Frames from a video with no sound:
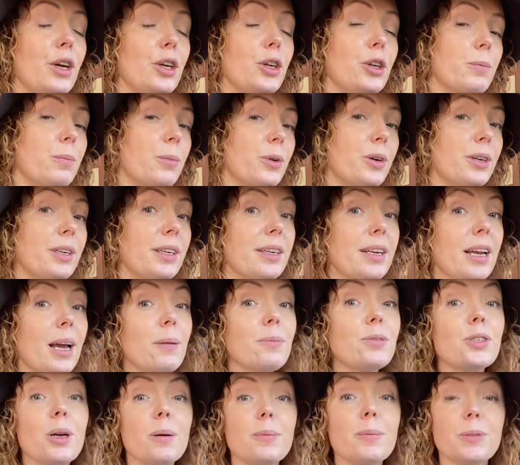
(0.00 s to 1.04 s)
your morning
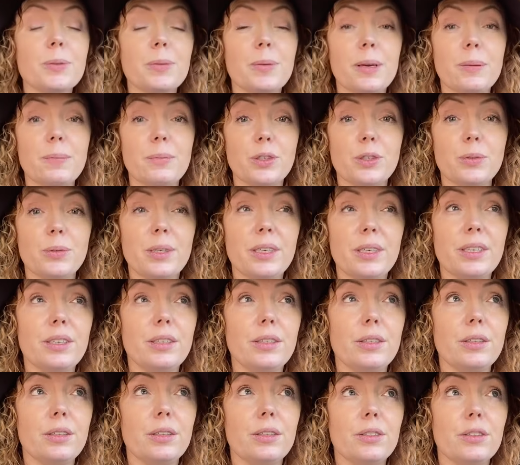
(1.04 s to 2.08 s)
nap drops away
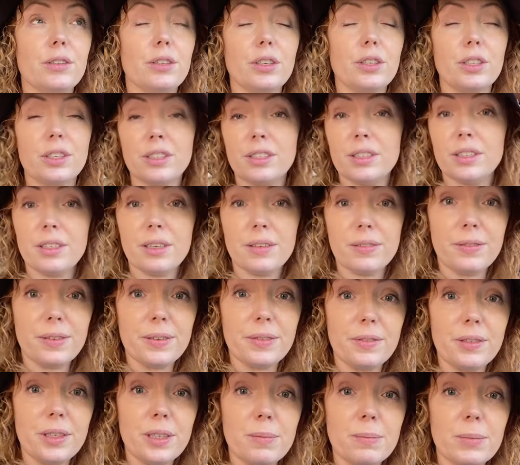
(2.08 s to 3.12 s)
between 13 and
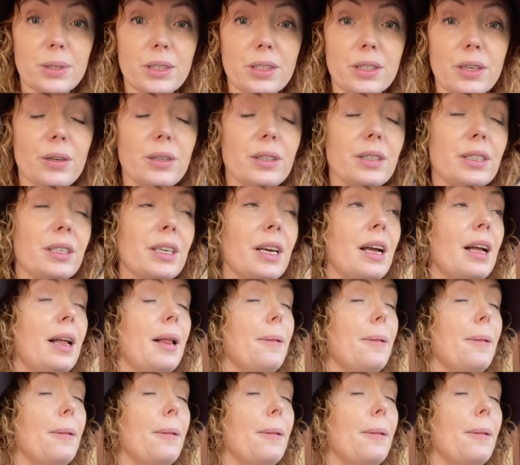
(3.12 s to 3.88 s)
15 months old.